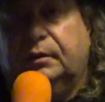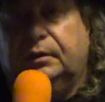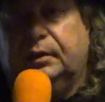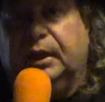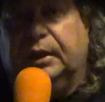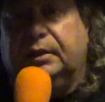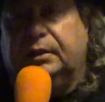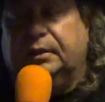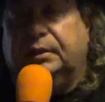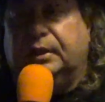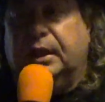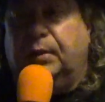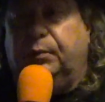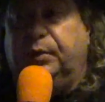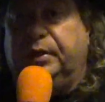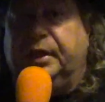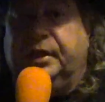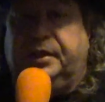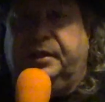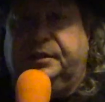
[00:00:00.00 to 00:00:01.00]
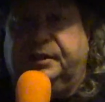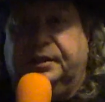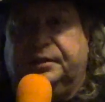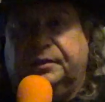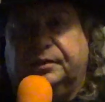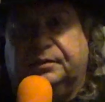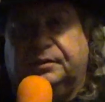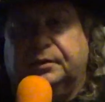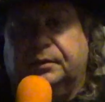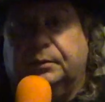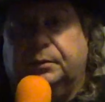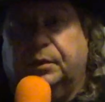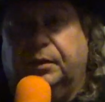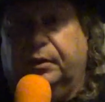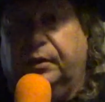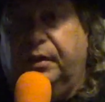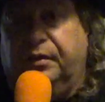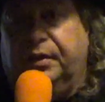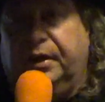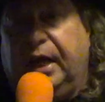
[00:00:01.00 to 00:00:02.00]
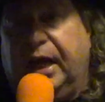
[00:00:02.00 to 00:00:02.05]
that, that we get addicted to, or other